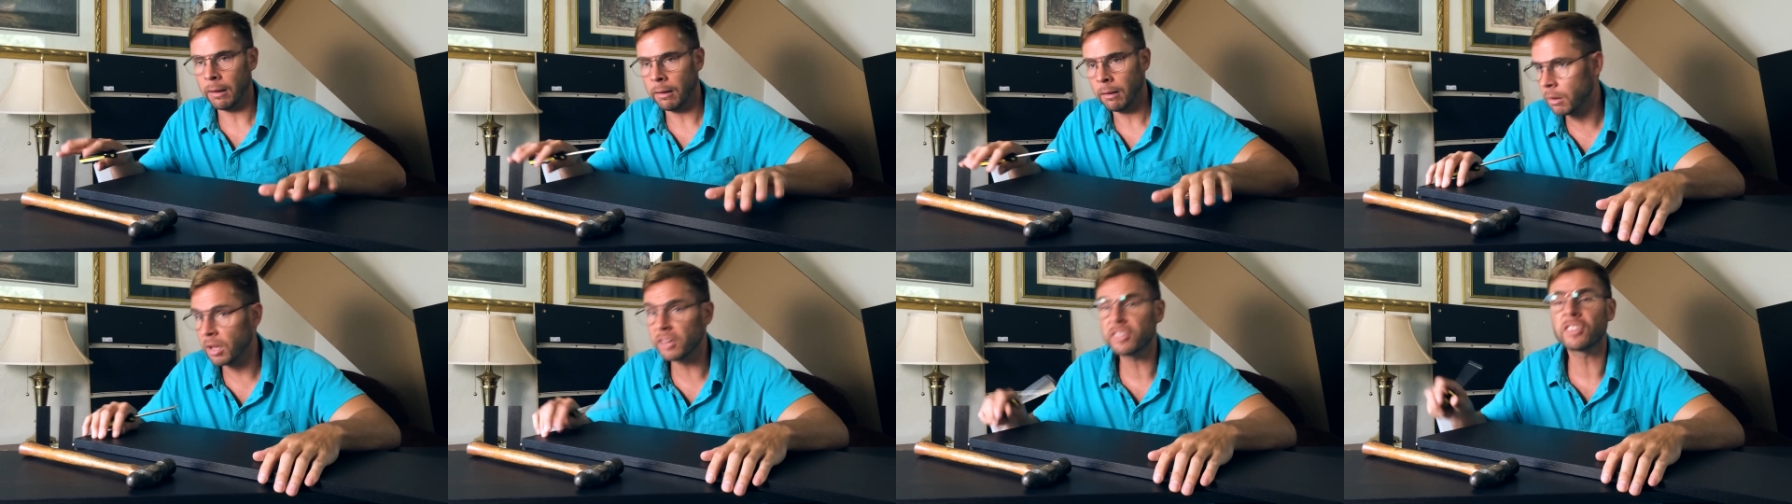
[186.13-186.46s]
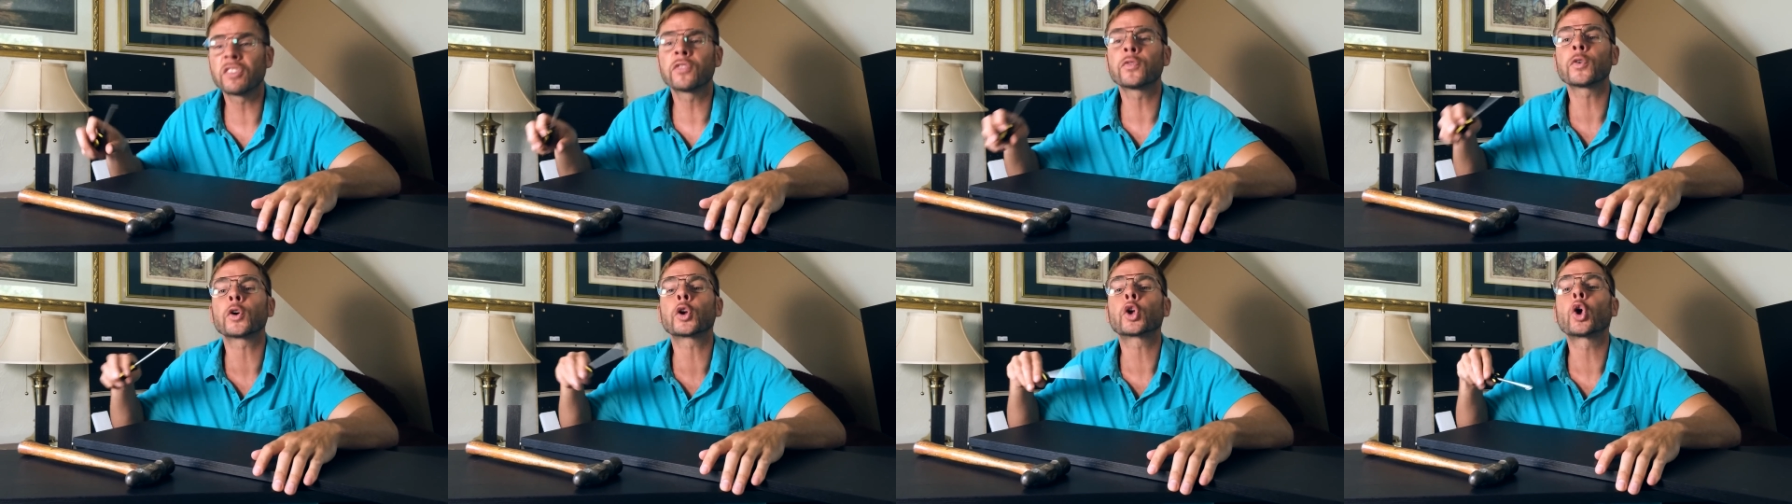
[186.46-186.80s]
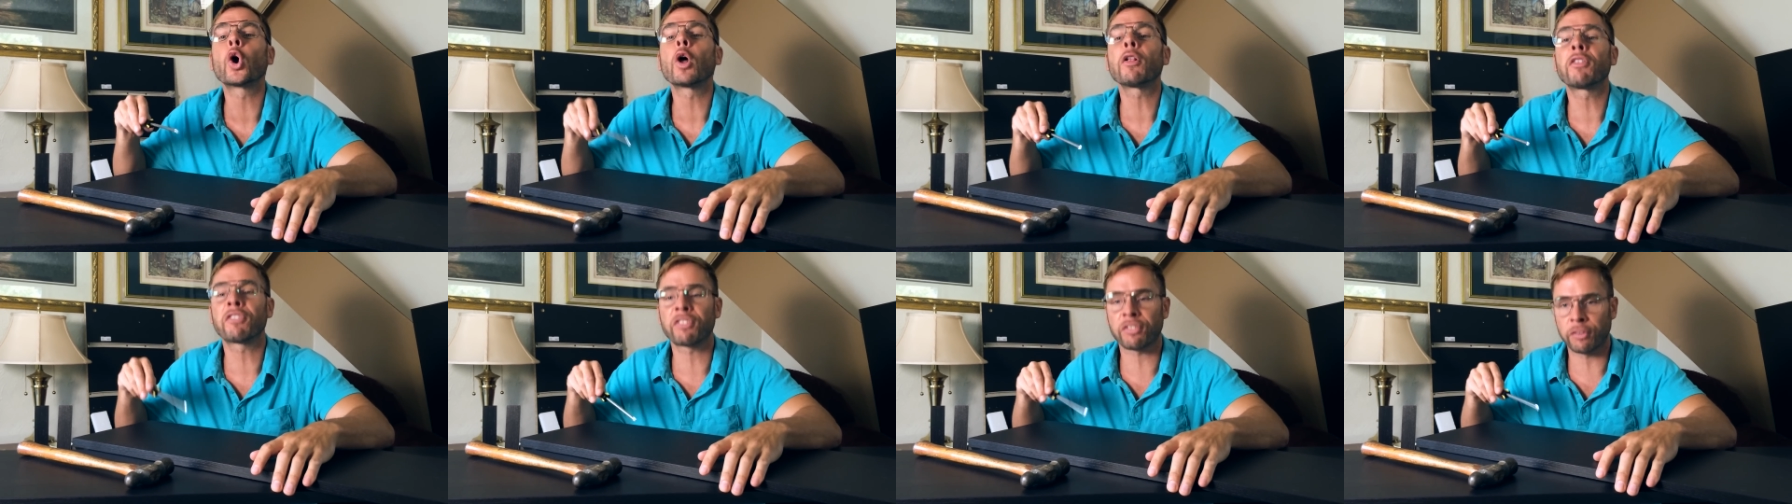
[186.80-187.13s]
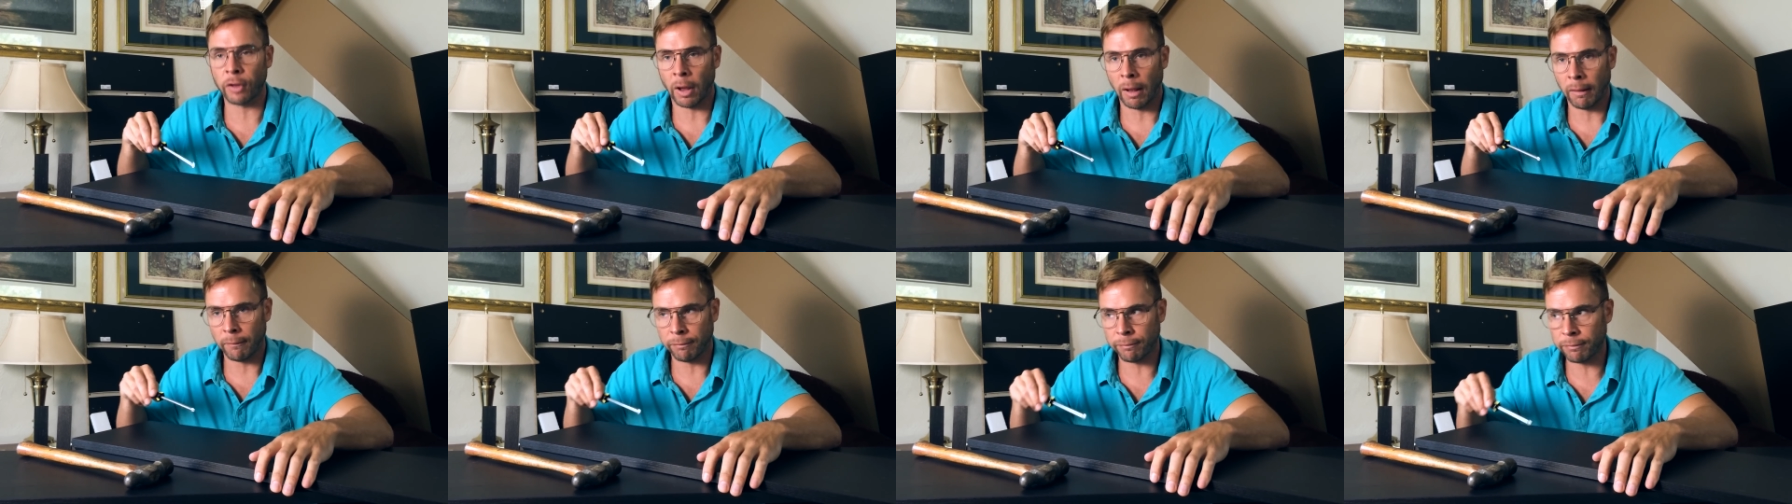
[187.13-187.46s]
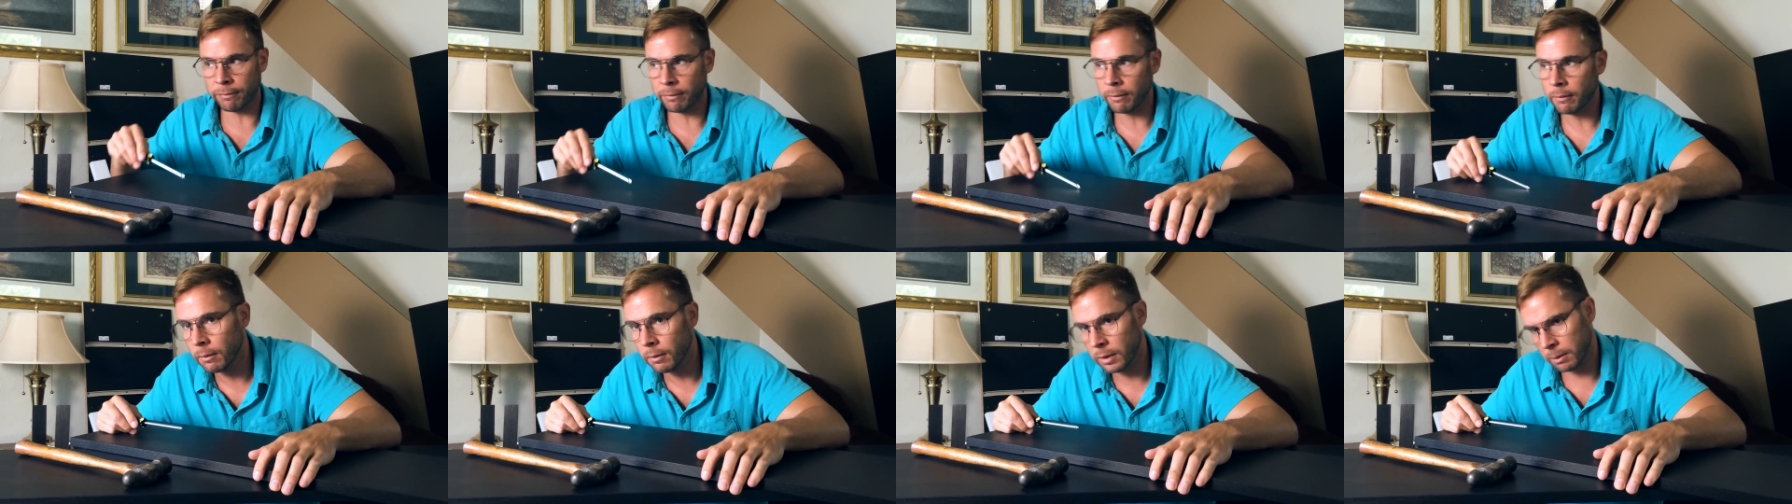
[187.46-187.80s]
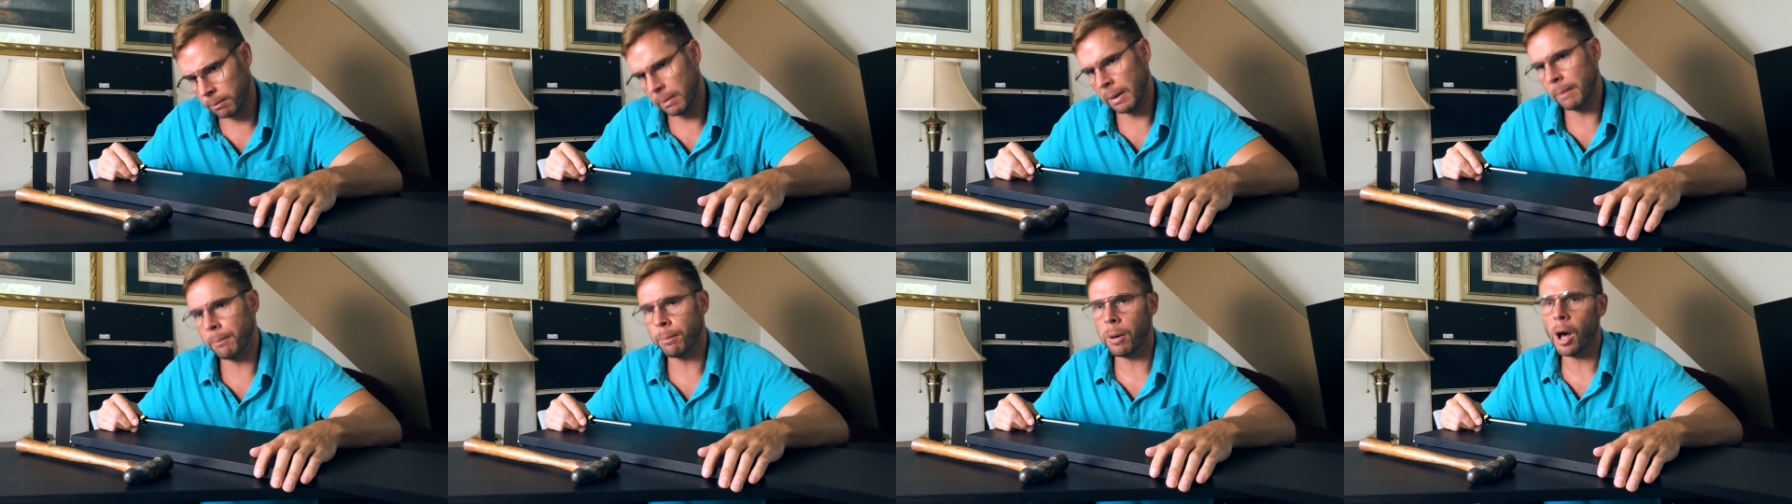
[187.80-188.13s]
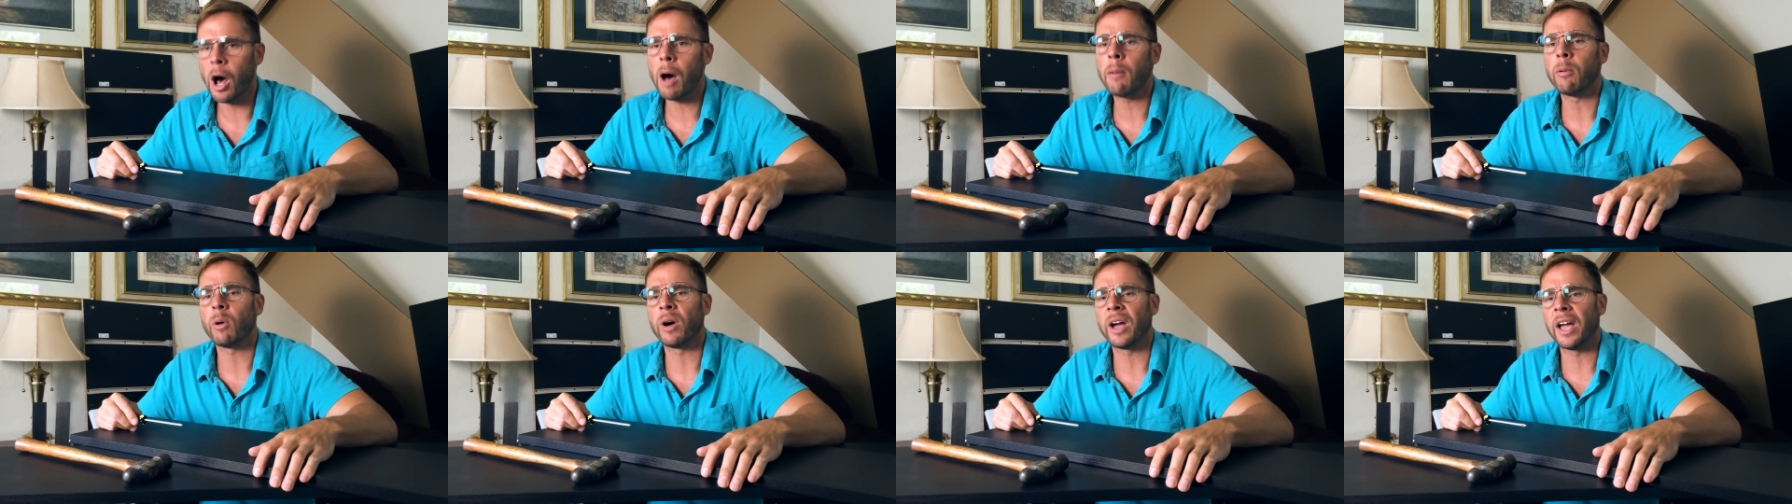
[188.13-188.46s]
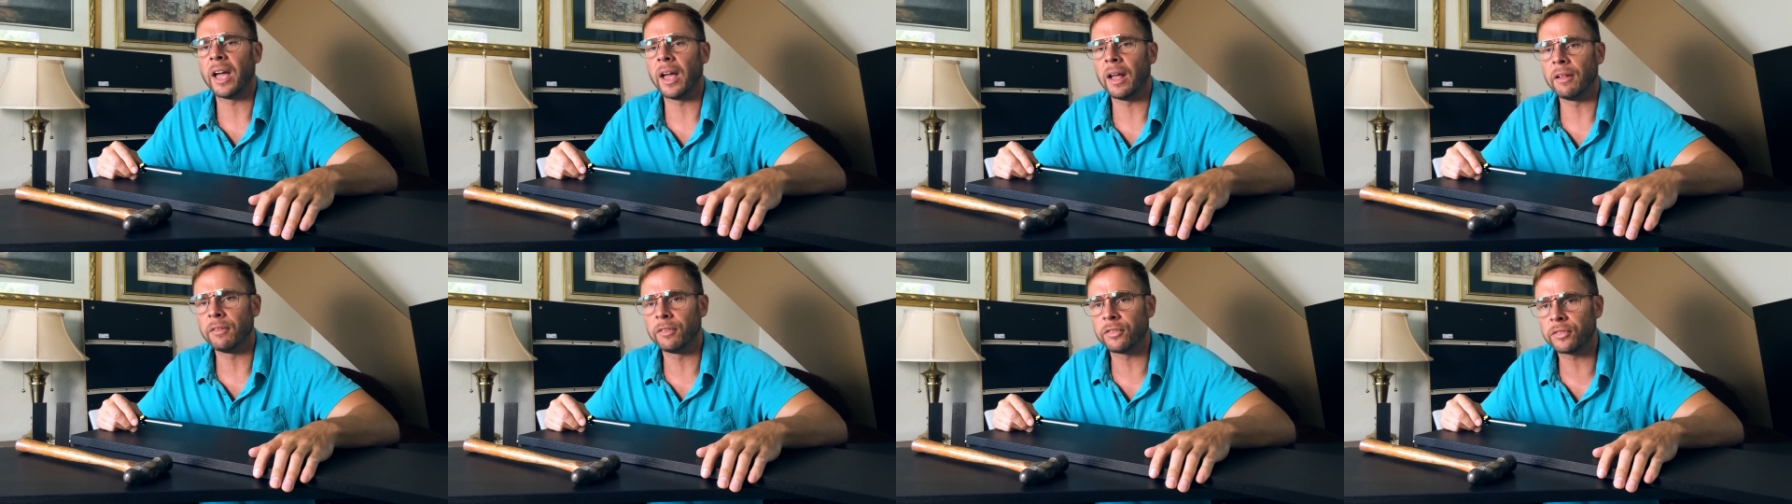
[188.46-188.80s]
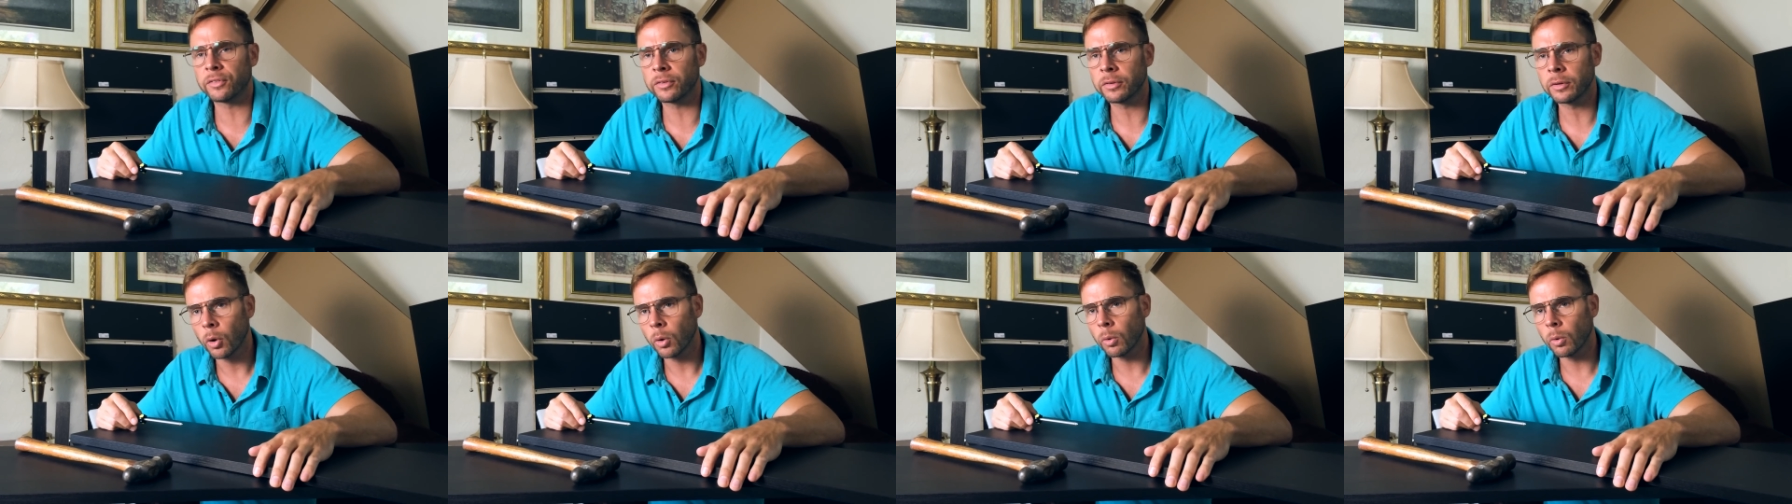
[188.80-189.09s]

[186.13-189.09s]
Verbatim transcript: This is for good stuff like my bobbleheads,